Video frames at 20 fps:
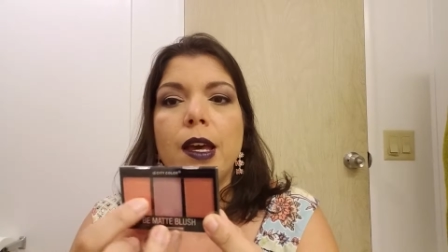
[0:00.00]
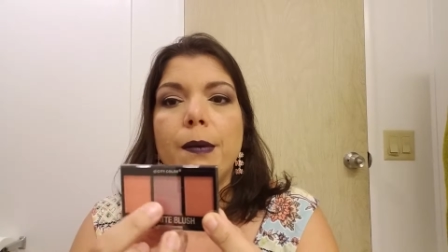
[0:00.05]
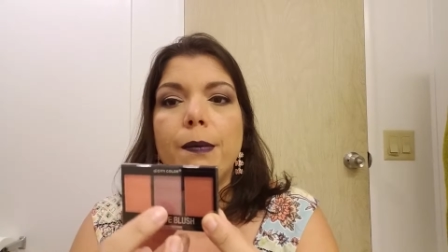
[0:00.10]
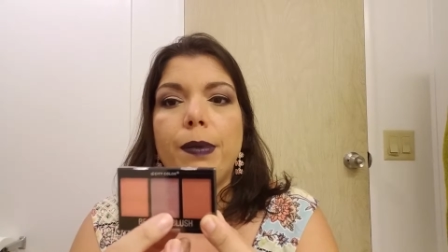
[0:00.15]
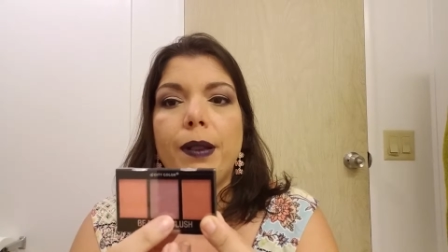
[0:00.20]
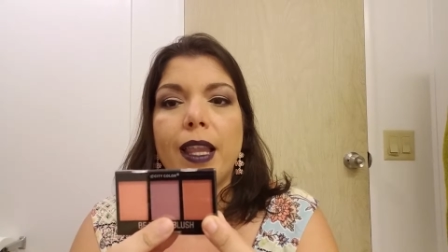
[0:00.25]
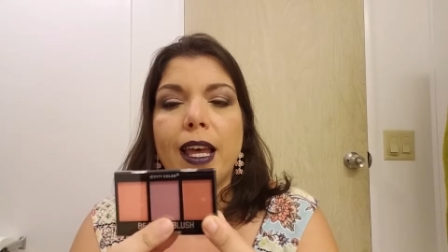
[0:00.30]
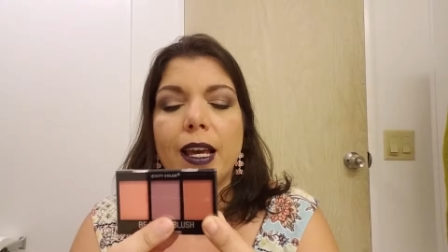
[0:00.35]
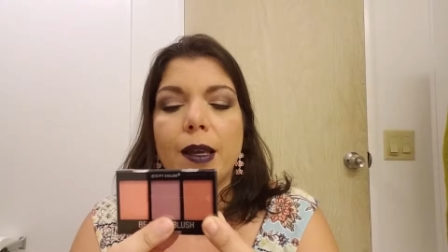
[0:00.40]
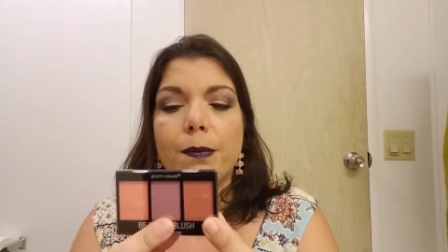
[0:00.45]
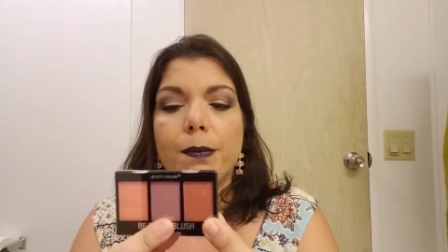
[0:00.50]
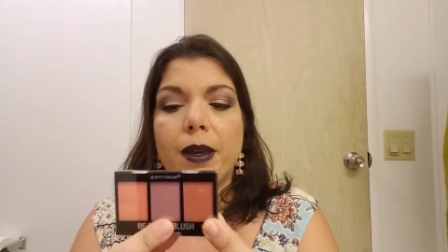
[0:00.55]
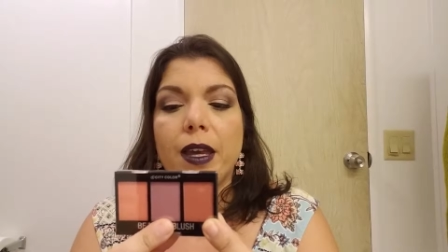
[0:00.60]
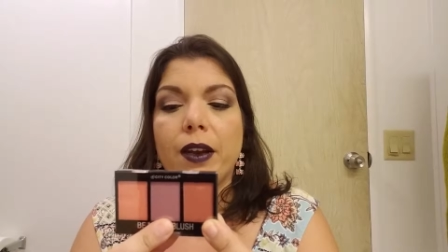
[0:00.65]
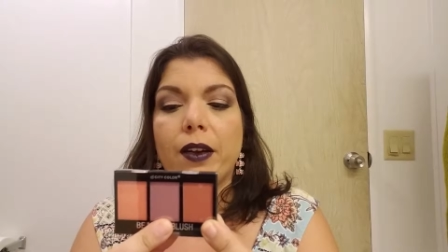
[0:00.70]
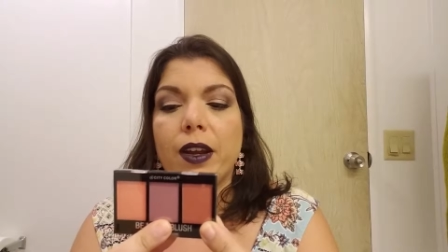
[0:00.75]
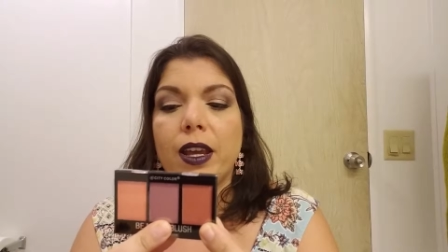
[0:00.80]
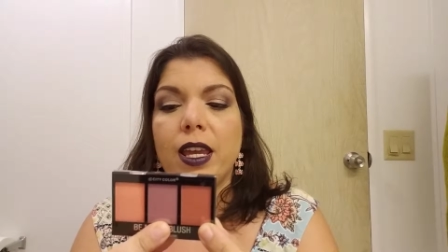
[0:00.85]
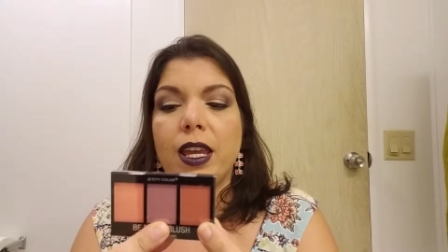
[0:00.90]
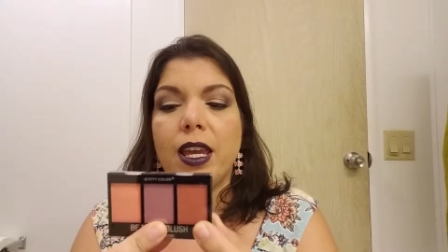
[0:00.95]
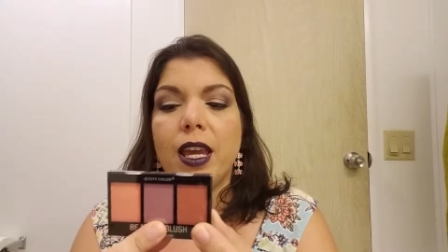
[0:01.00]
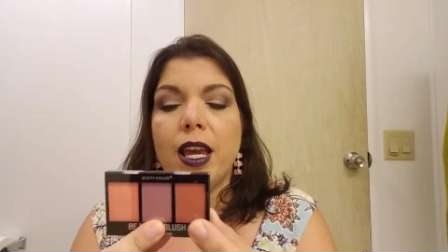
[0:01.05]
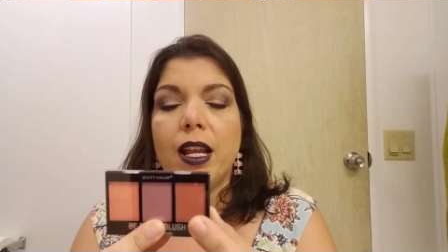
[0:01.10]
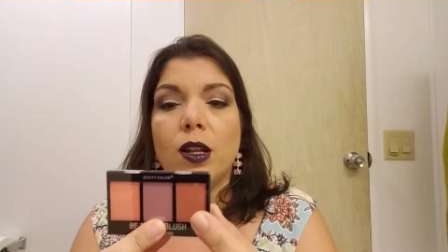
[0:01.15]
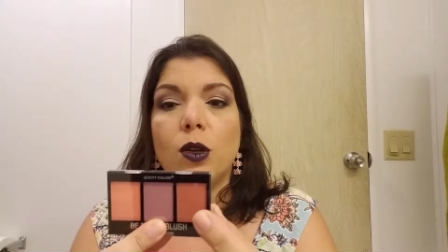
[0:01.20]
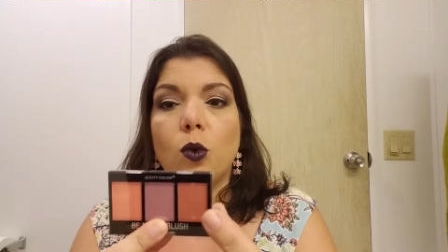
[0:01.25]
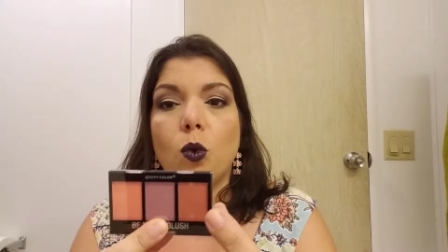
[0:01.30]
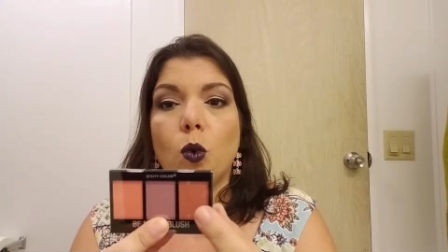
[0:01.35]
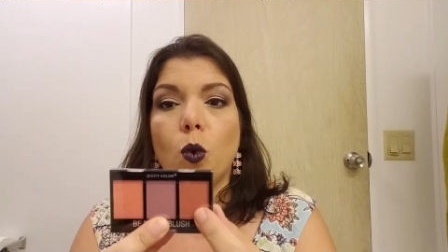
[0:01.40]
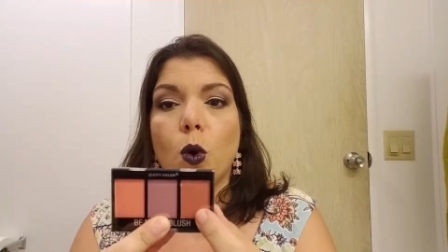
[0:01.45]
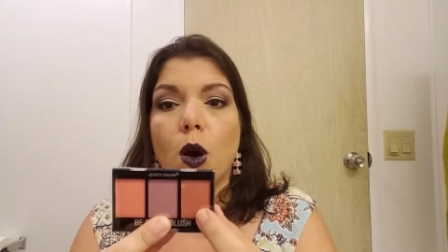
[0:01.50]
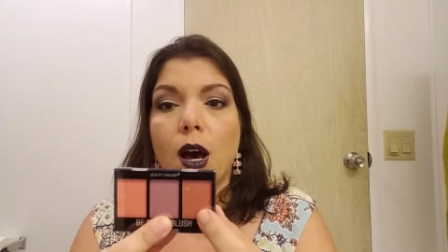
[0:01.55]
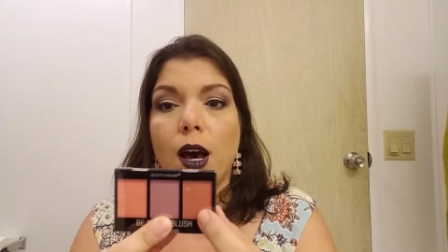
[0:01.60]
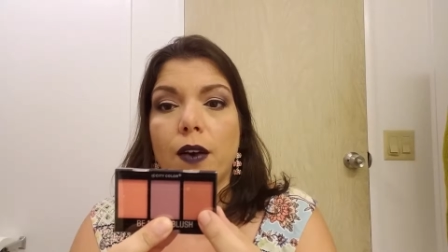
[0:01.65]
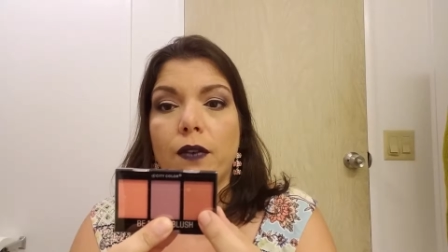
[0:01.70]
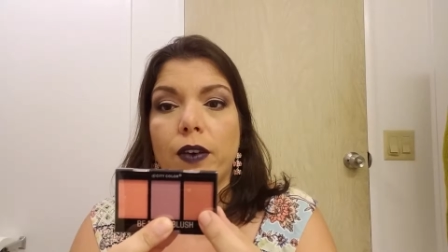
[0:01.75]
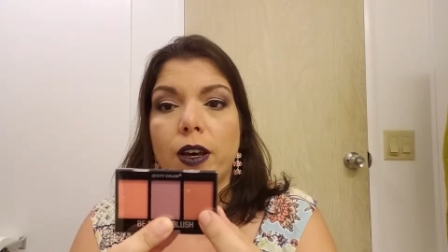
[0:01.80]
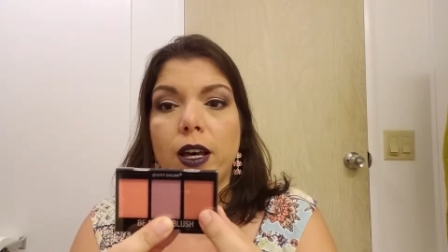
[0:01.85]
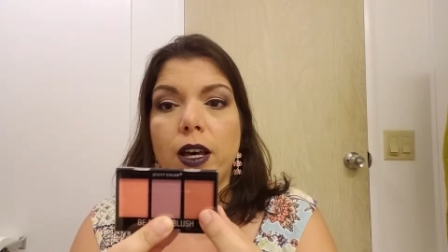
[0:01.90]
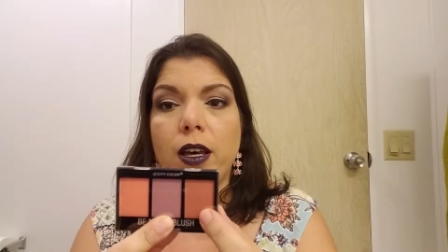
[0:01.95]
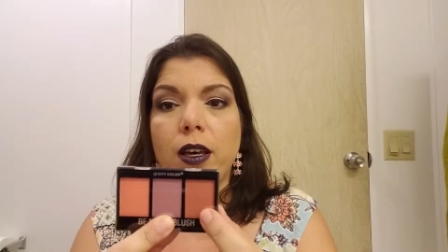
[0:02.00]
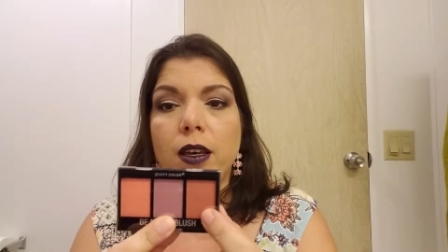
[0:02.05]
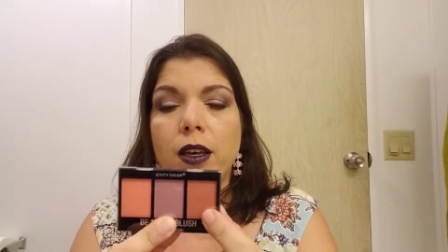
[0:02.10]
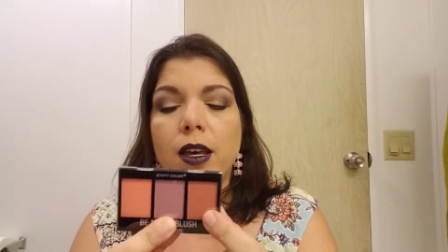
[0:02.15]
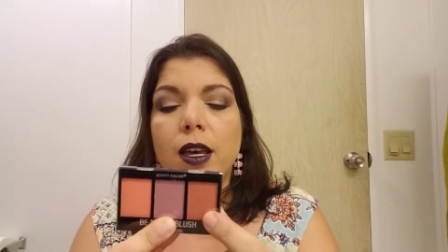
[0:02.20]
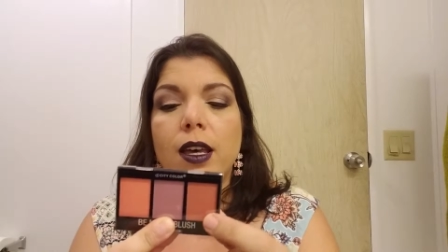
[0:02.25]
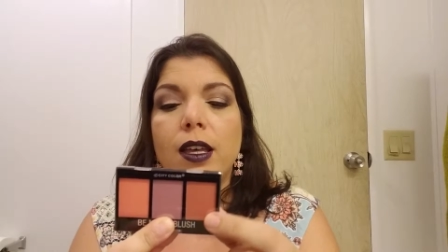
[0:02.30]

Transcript: blackberry, and guava.